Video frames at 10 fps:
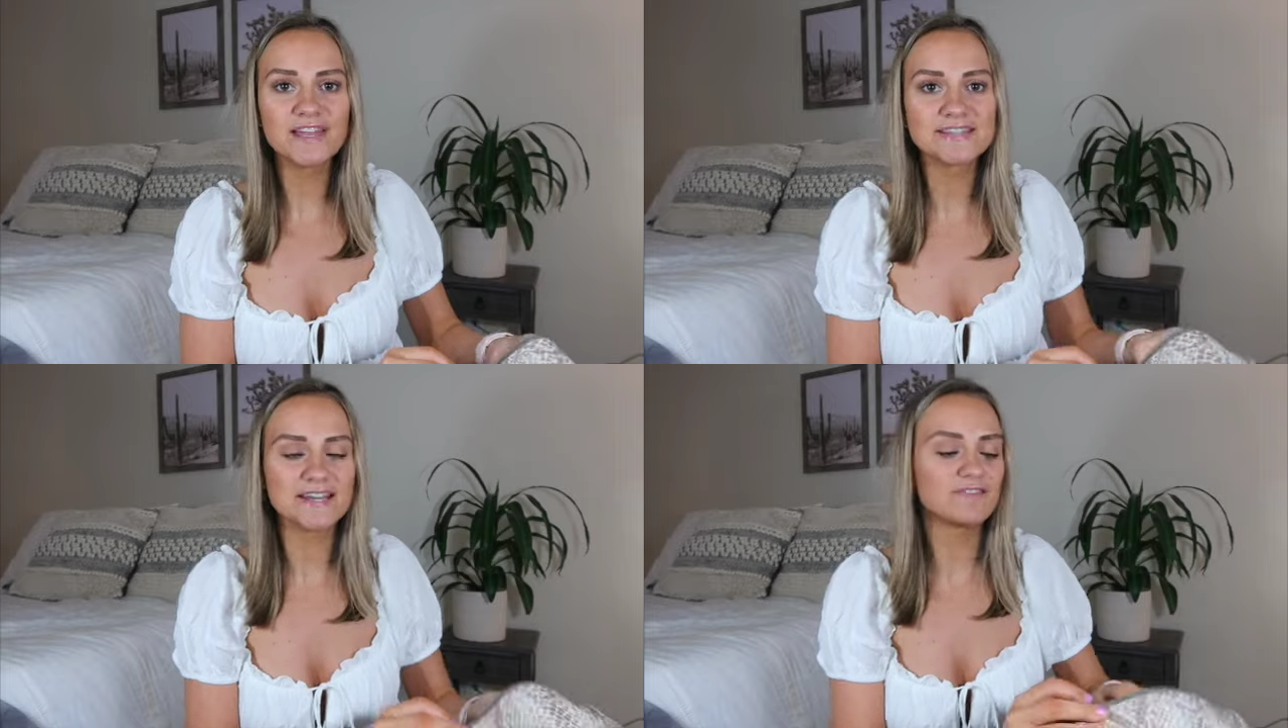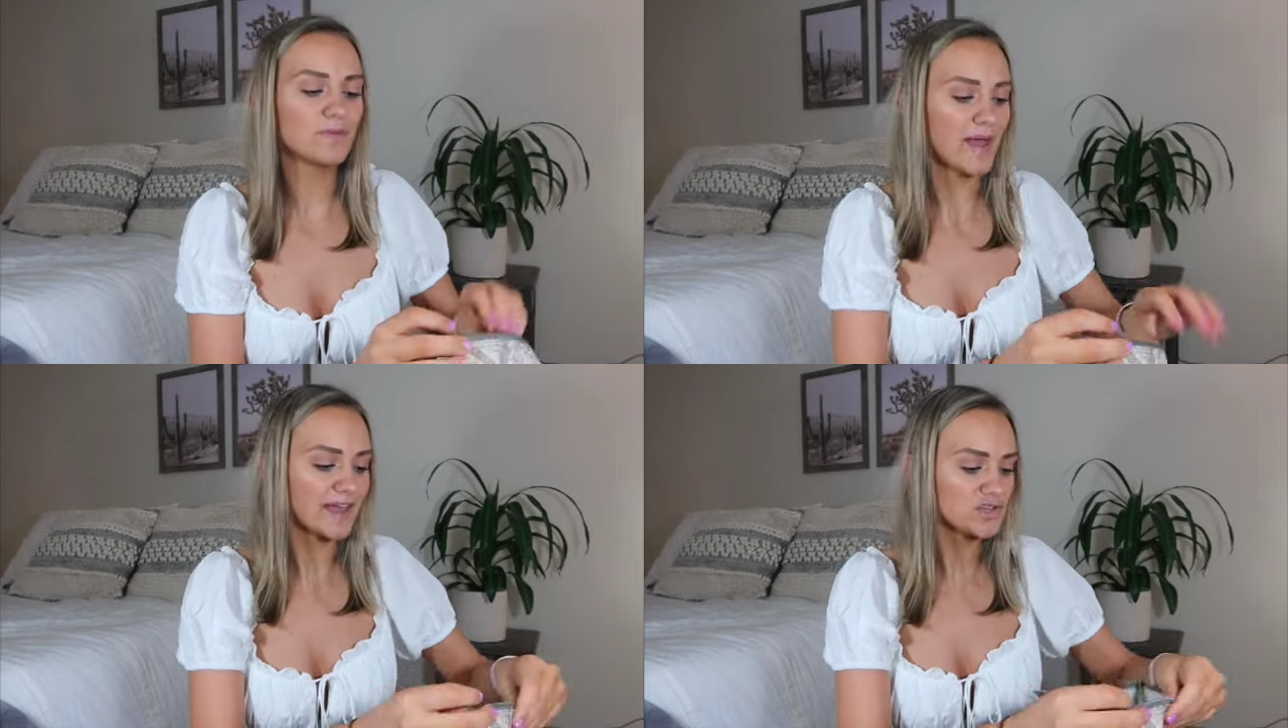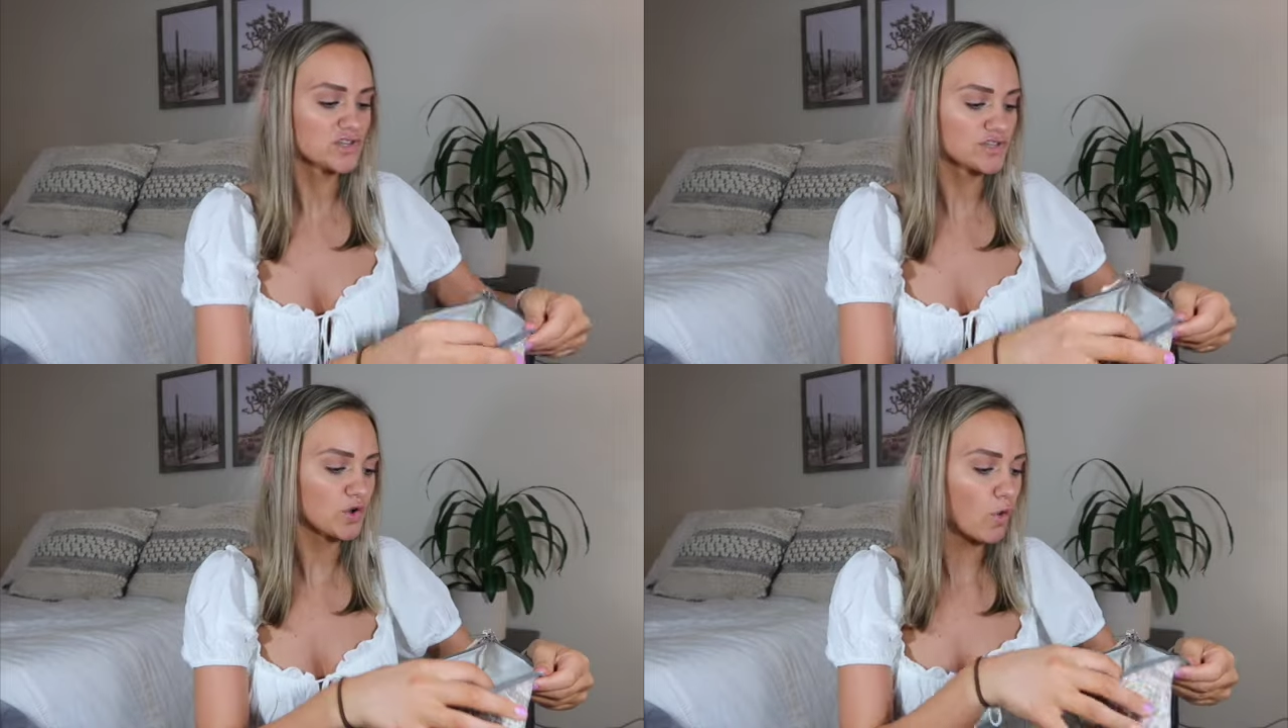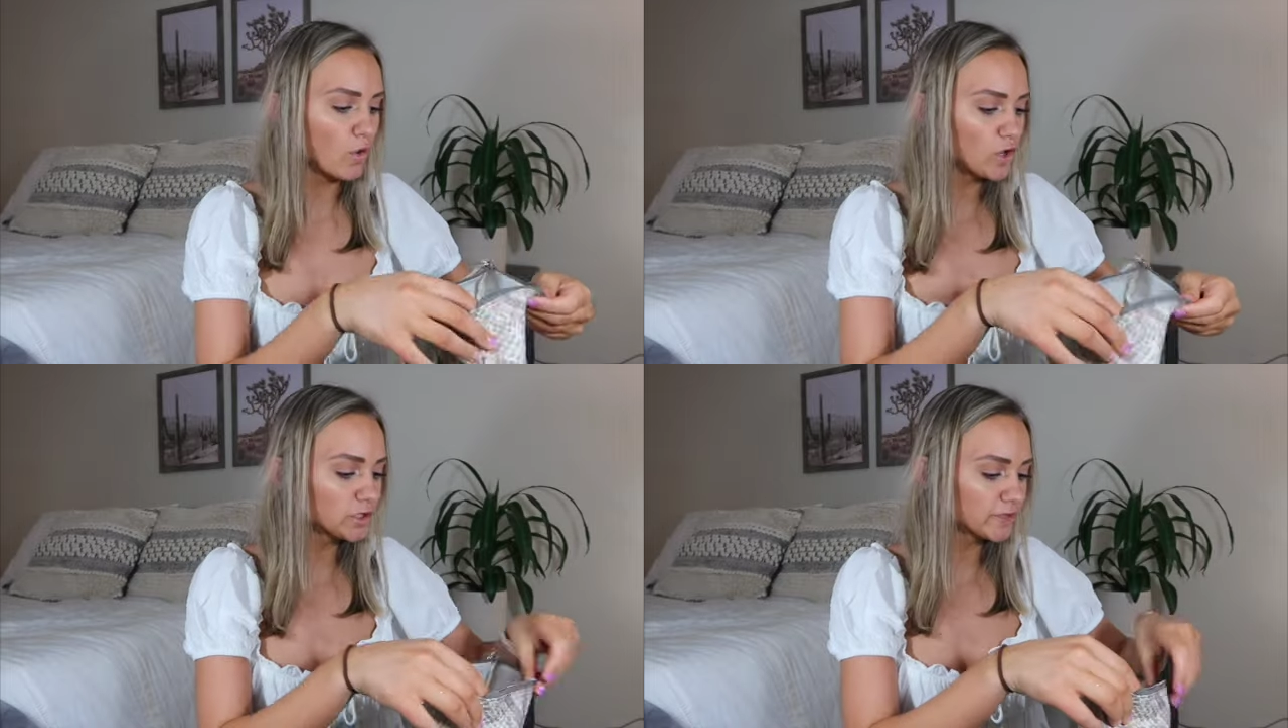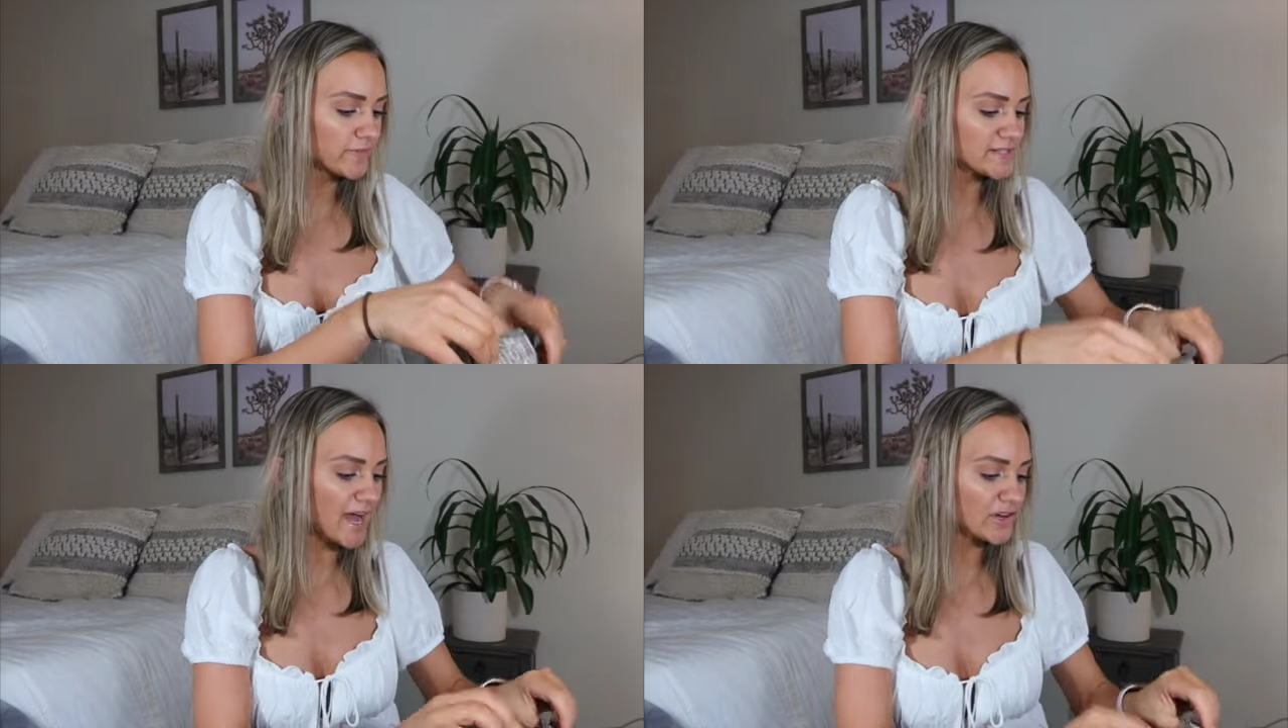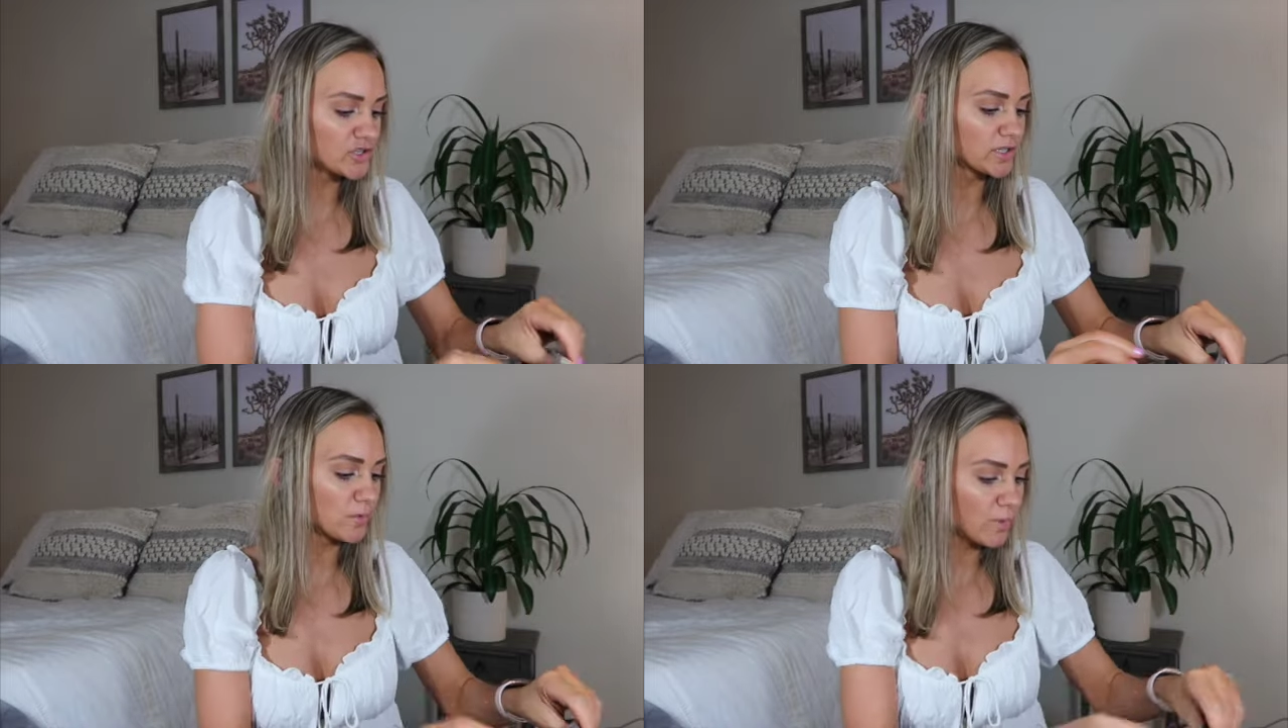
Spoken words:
inside of the bag is just cold or if it's actually